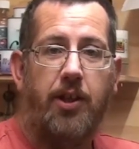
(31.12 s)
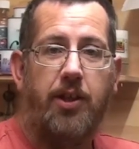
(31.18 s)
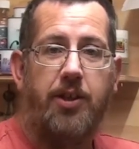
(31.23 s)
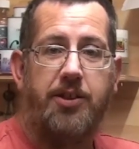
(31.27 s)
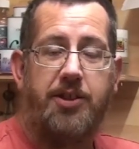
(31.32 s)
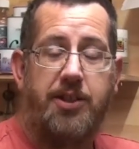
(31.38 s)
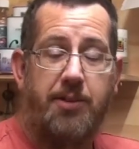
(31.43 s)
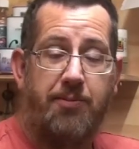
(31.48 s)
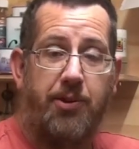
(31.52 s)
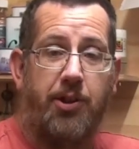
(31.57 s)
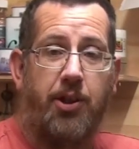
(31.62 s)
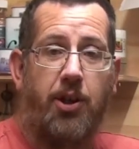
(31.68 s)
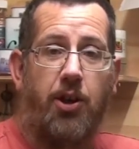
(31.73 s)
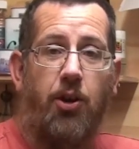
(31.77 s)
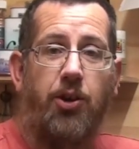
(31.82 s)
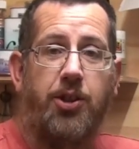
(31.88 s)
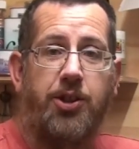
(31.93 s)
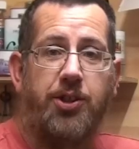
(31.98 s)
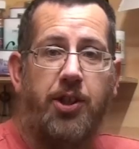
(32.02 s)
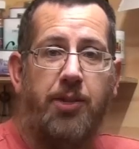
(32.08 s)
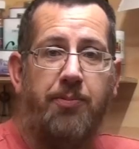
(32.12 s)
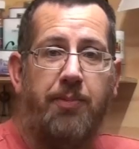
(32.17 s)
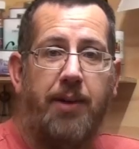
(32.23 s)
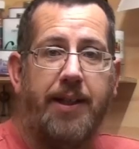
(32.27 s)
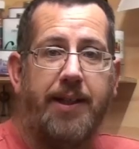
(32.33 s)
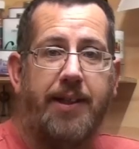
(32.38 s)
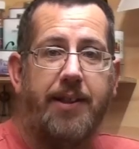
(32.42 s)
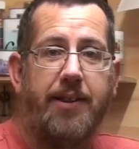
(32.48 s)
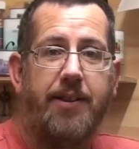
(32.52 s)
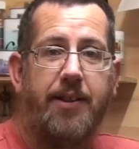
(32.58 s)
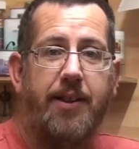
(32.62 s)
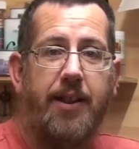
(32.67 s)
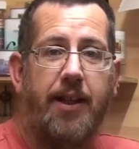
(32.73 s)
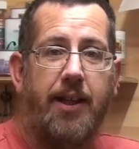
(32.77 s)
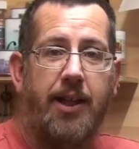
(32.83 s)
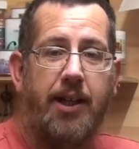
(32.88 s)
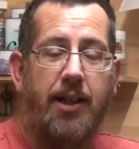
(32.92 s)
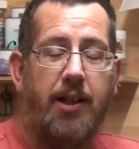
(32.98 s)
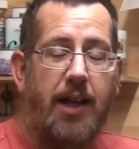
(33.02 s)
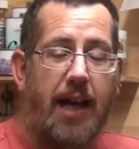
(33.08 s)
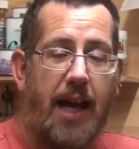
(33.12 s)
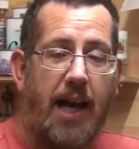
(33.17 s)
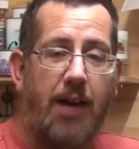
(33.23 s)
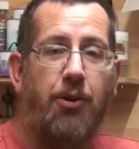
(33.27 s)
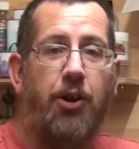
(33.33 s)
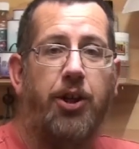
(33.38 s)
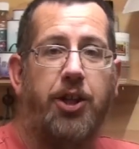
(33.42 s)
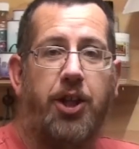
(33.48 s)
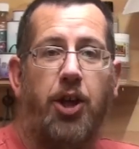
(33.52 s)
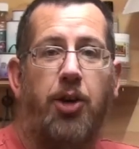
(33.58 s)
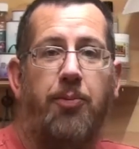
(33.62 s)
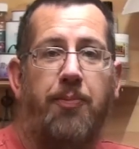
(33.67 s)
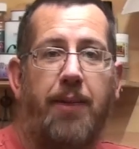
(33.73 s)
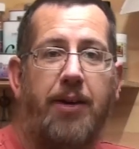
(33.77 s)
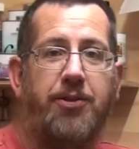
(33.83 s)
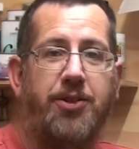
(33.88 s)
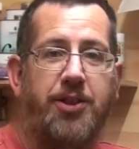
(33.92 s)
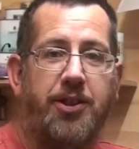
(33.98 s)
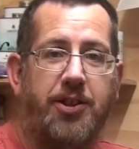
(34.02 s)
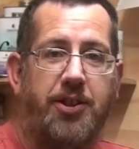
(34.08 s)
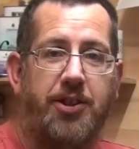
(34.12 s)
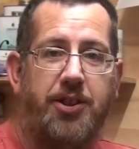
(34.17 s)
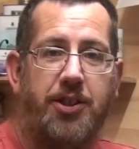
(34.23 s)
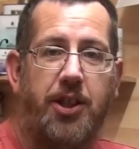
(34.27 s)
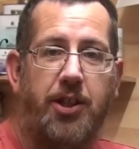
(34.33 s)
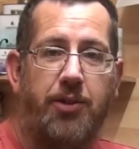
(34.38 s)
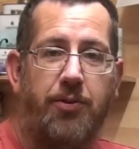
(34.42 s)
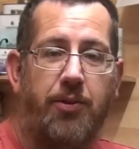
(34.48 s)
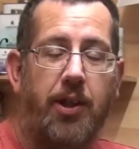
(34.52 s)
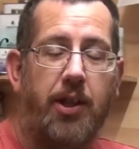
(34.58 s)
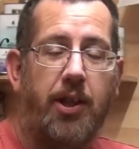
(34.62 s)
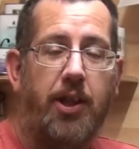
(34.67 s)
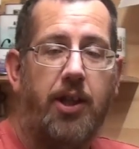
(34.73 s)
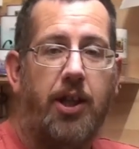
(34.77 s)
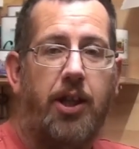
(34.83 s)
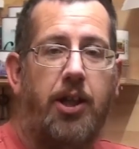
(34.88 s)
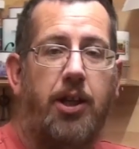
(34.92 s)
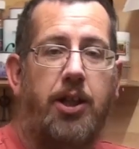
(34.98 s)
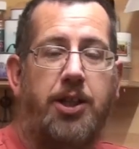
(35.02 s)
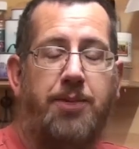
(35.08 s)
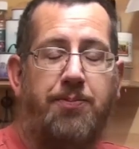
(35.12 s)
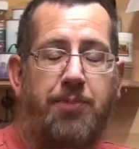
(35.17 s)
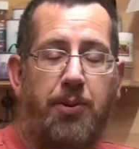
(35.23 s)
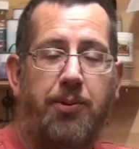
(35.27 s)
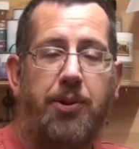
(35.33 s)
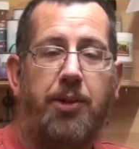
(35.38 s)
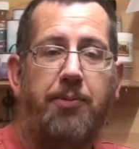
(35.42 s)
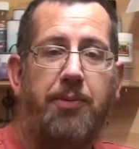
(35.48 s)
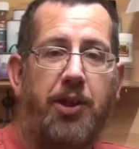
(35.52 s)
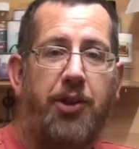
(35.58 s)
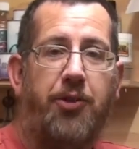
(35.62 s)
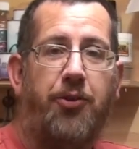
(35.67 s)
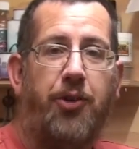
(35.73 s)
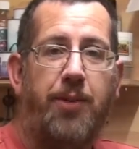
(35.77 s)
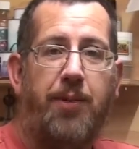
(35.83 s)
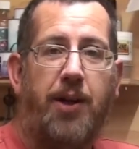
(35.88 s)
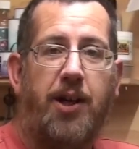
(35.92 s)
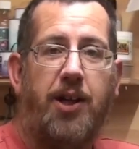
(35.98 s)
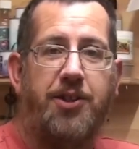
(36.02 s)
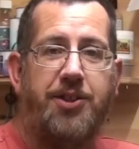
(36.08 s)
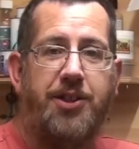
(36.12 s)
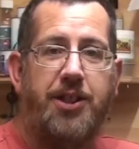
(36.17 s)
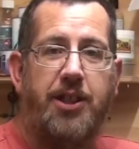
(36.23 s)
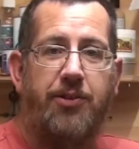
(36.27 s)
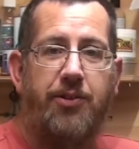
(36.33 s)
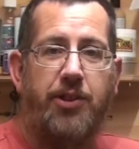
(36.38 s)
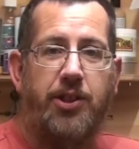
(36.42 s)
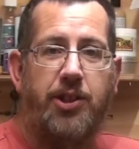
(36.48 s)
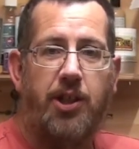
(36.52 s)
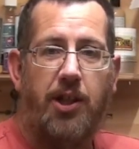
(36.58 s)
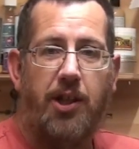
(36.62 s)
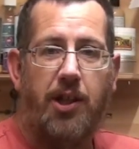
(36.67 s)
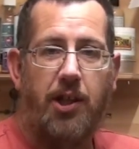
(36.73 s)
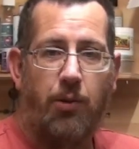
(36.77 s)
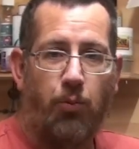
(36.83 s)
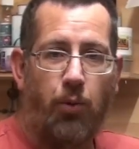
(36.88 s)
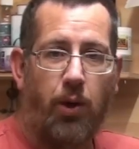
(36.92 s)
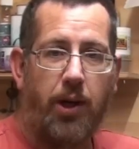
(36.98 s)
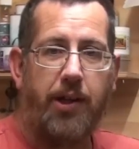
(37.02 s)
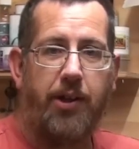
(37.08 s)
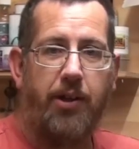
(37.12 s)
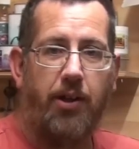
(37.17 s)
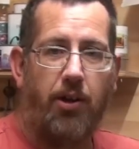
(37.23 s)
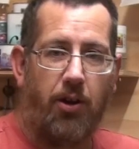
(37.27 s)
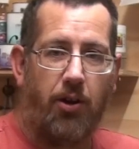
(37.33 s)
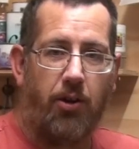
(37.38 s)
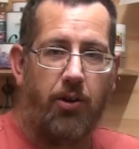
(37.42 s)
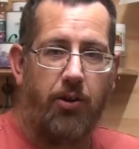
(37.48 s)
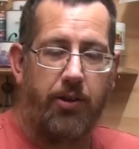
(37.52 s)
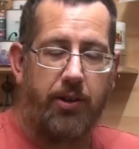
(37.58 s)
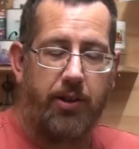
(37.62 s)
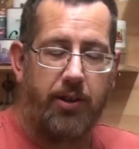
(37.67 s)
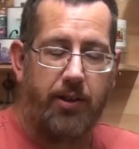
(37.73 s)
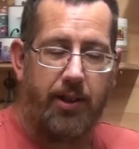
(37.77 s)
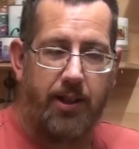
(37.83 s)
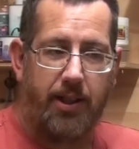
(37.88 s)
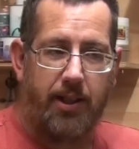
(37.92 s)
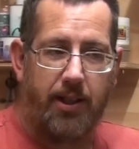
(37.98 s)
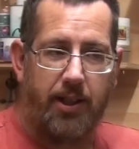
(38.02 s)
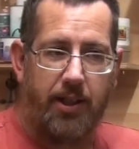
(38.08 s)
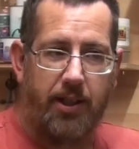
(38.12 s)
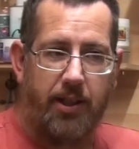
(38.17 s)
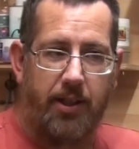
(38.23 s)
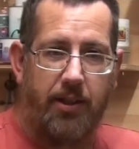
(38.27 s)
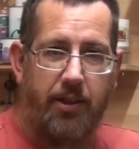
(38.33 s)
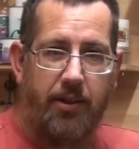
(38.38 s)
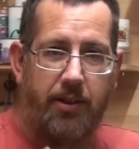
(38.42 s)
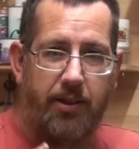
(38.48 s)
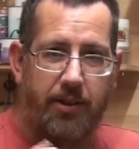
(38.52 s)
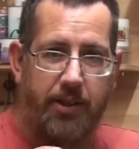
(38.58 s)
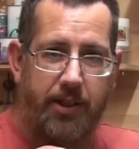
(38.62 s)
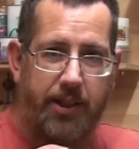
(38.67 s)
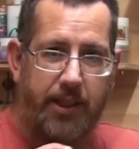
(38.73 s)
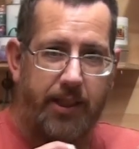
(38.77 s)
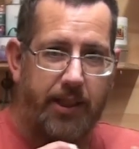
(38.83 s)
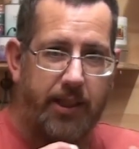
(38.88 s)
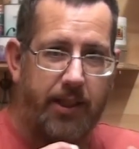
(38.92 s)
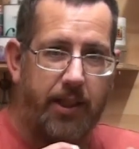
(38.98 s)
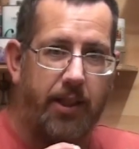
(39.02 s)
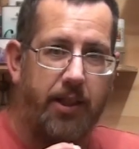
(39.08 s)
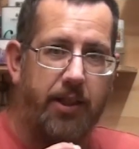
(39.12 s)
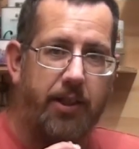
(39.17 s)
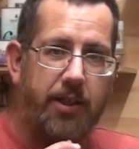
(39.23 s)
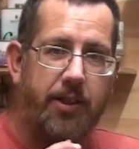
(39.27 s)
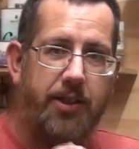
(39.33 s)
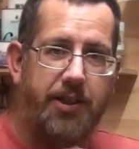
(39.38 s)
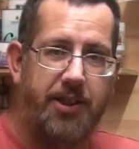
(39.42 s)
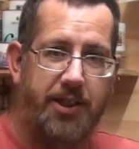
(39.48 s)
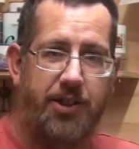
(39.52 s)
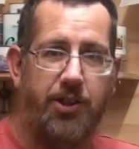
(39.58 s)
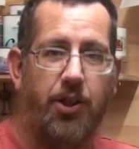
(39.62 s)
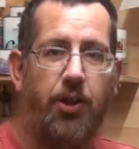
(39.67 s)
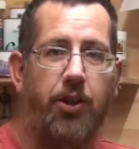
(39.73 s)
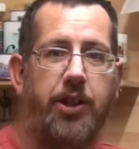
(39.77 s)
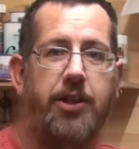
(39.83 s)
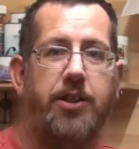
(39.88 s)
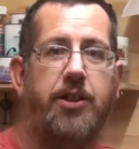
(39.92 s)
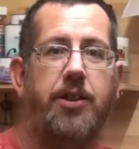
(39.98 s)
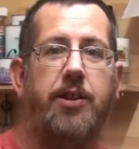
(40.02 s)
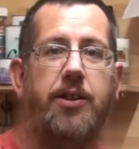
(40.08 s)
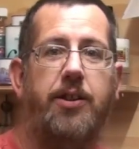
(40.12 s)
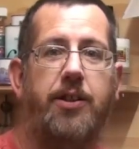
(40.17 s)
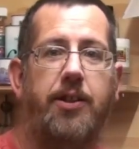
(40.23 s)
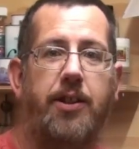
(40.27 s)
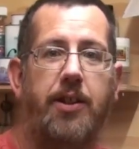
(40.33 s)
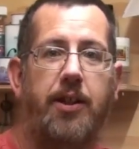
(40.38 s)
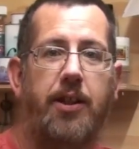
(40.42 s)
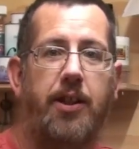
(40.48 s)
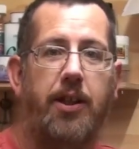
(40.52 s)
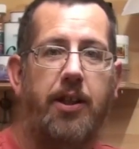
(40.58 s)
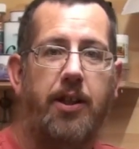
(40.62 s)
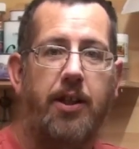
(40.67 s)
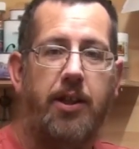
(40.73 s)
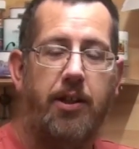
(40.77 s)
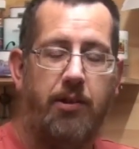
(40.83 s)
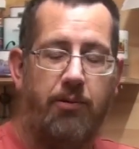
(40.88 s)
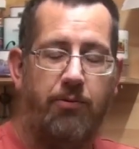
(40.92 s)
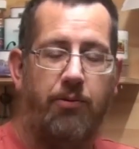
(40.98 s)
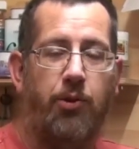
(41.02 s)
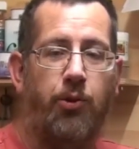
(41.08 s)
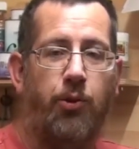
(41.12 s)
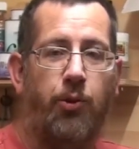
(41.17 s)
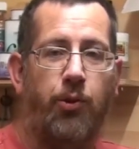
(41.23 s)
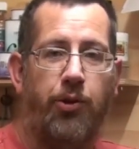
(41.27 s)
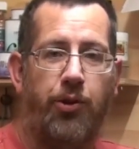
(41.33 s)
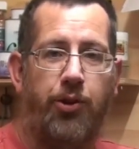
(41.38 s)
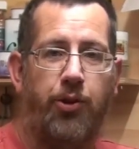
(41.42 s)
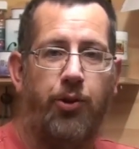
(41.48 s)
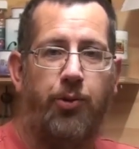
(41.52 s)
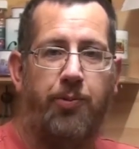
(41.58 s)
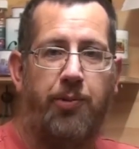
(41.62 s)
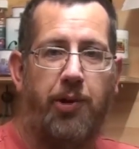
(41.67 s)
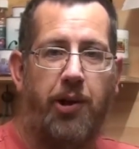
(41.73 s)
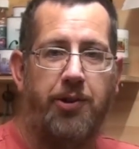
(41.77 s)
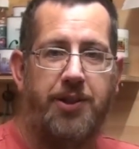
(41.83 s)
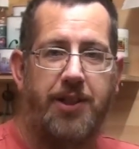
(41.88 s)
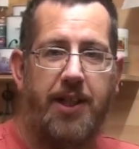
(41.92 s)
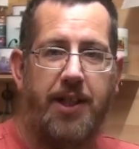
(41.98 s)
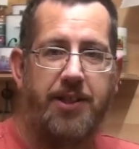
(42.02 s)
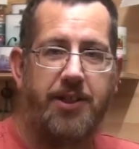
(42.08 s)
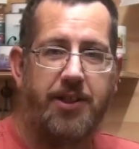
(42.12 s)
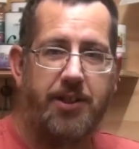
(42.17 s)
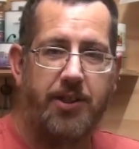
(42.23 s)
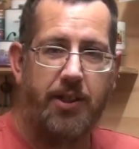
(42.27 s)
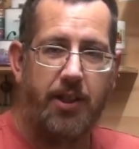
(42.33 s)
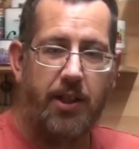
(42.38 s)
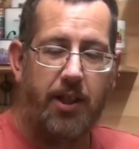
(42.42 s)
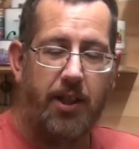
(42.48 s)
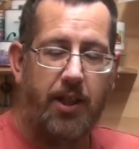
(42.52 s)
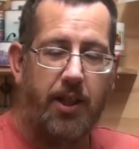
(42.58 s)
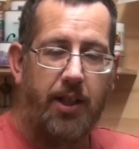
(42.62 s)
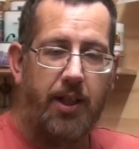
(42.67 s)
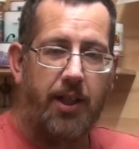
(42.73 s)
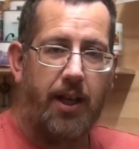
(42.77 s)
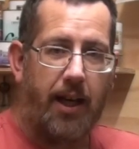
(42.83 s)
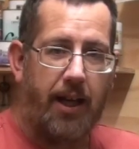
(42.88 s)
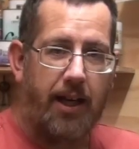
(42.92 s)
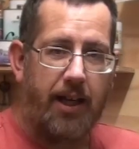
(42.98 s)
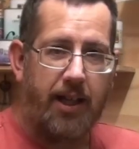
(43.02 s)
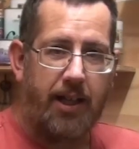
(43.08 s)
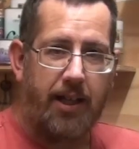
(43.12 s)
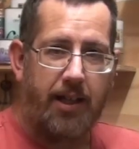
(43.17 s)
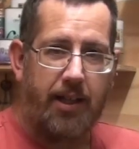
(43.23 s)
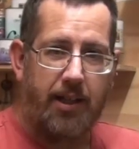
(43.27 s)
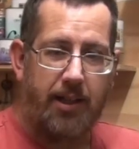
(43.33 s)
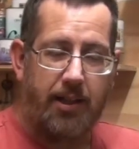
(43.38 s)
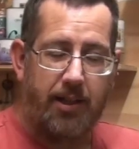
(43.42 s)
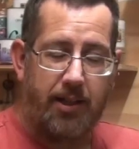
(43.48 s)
some of the clocks that I make, how I go about it. So it's probably going to be a three-part series, one on the design, all the thought process, cutting